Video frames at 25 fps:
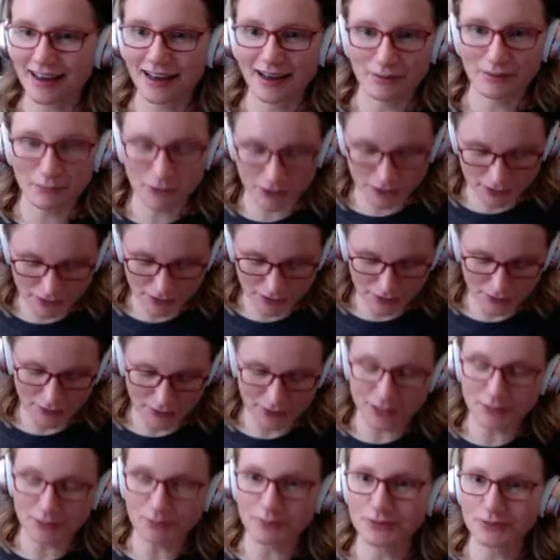I'm also
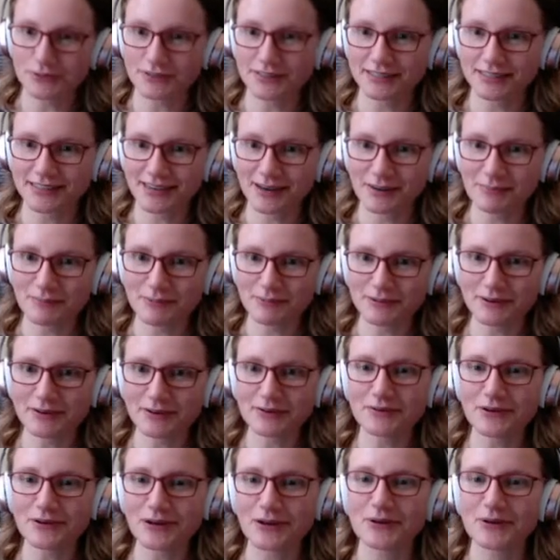going to pull it up
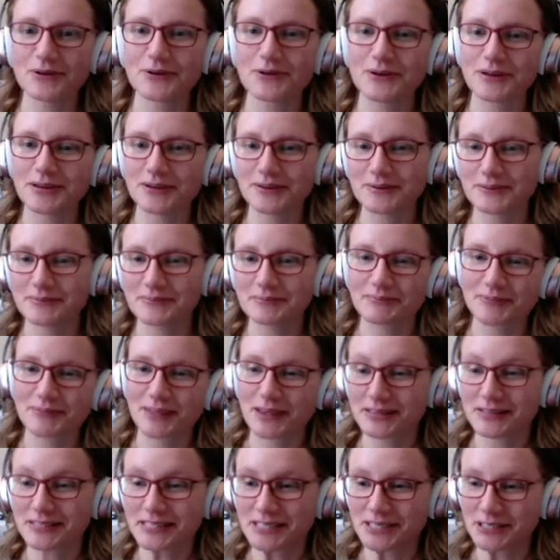
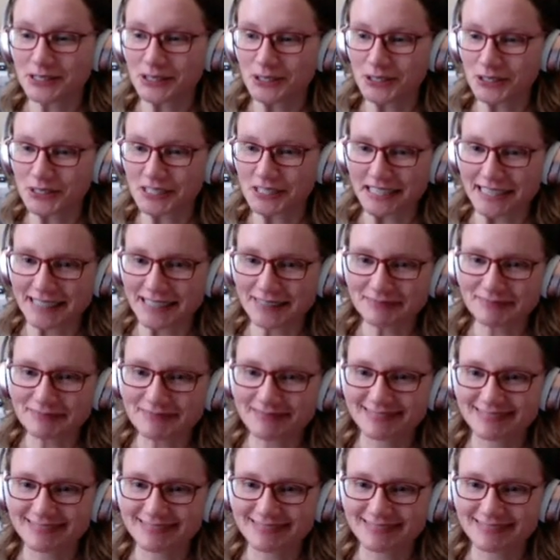digitally.